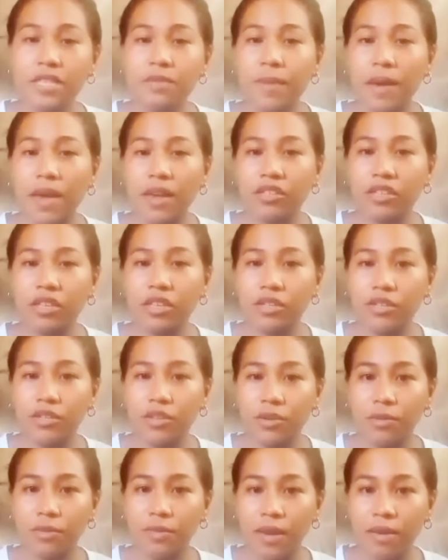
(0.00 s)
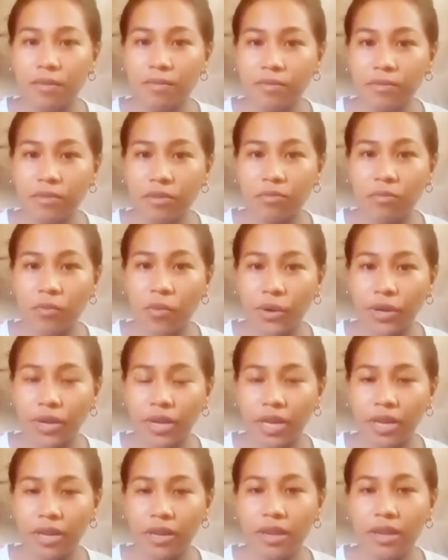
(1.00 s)
especially to you ma'am. Good
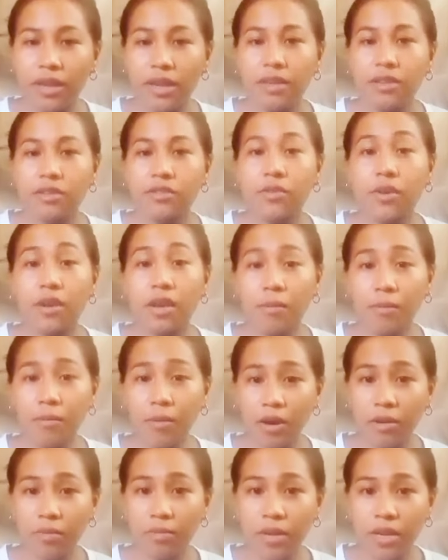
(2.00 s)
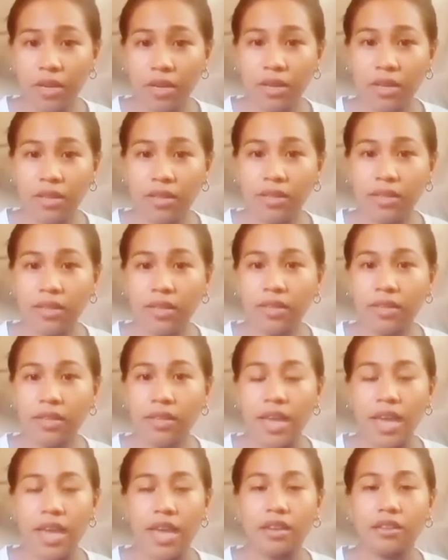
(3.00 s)
morning. So I am Barbie Atil
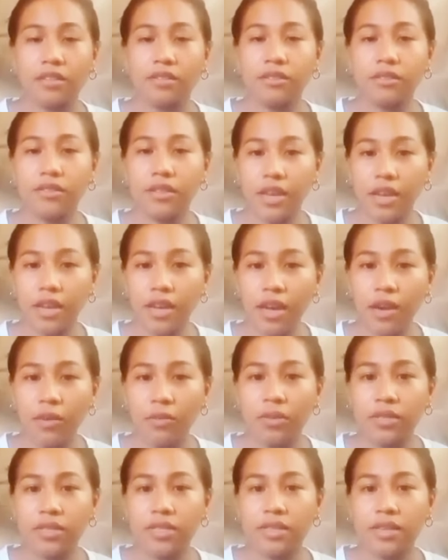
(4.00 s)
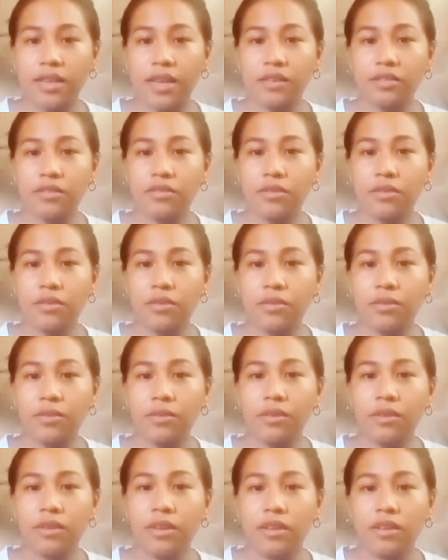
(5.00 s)
and today I will discuss to you
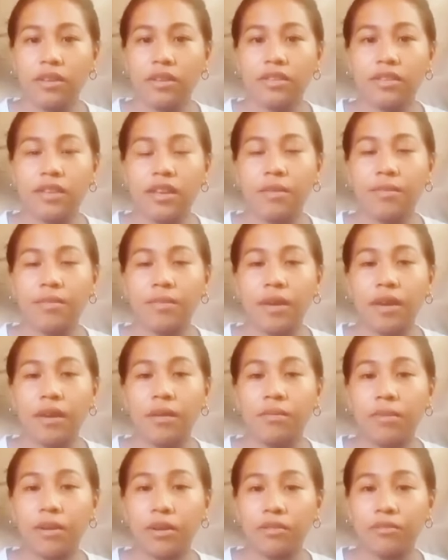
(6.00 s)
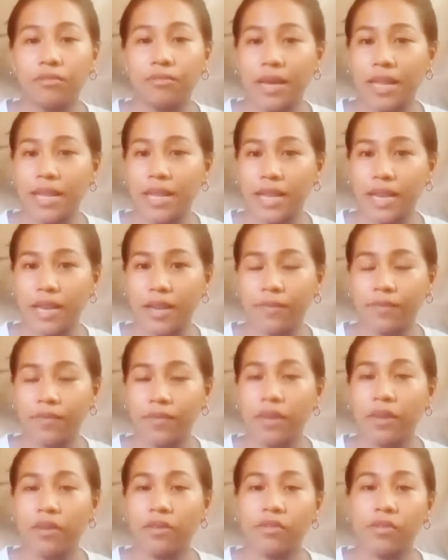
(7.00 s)
the topic about ballet.
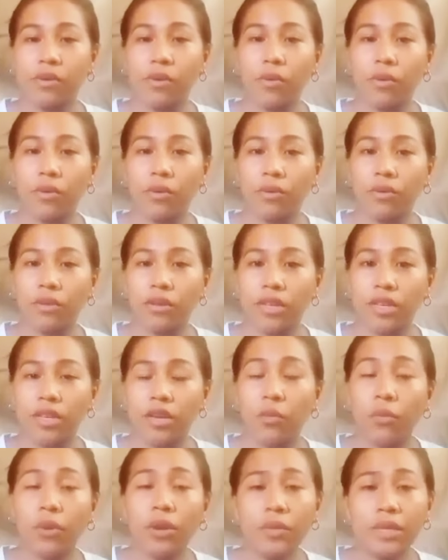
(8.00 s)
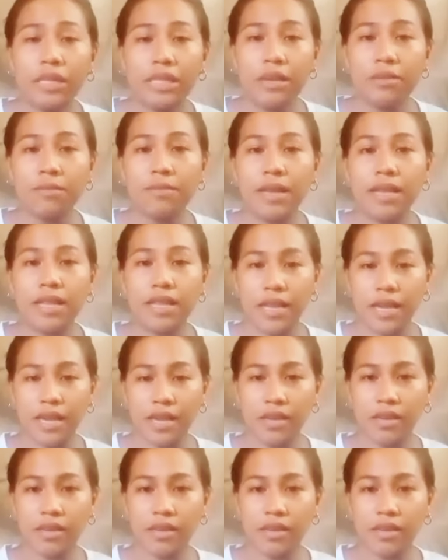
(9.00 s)
So when we say ballet,